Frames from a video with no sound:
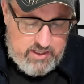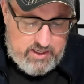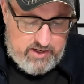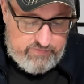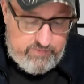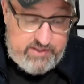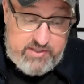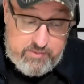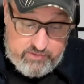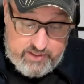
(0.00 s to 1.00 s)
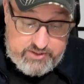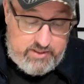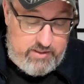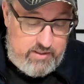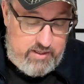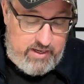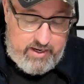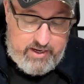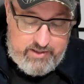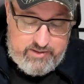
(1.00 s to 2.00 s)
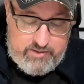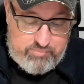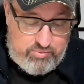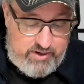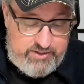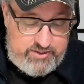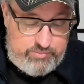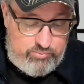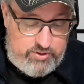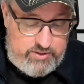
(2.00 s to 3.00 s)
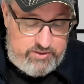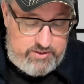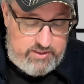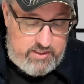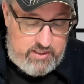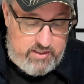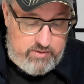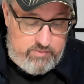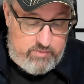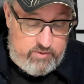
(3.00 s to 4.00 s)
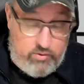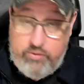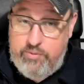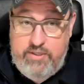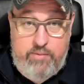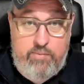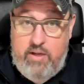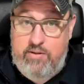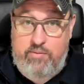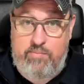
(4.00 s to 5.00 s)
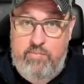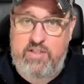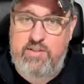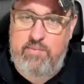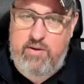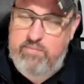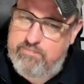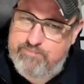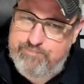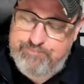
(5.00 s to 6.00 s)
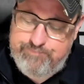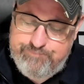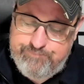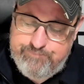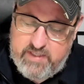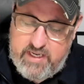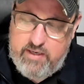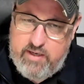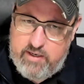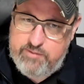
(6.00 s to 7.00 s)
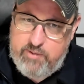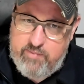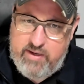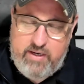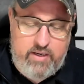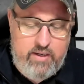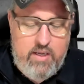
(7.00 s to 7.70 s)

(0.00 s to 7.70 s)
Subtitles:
from that same collection, and the price was the only reason I bought them because I'm not, again, not a Spider-Man guy.